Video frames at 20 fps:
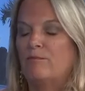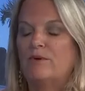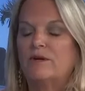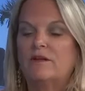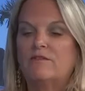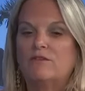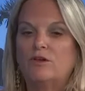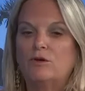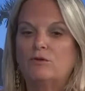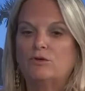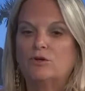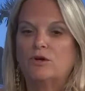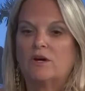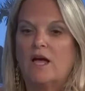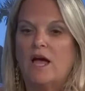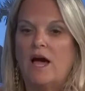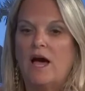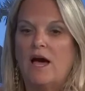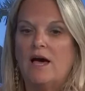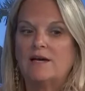But if you look
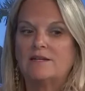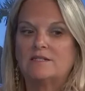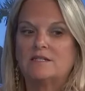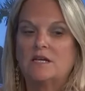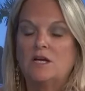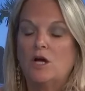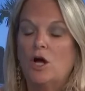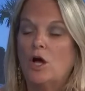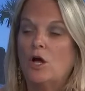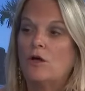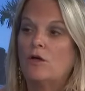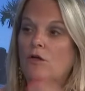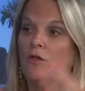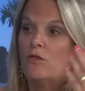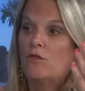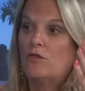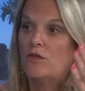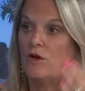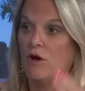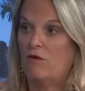at
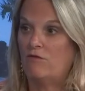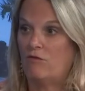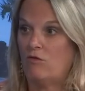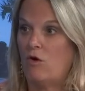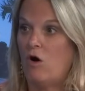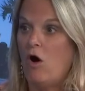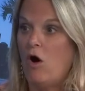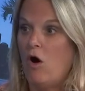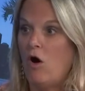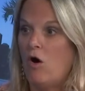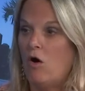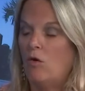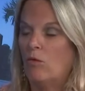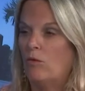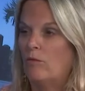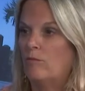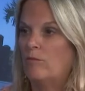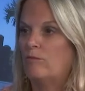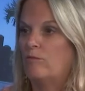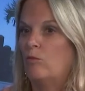the overall,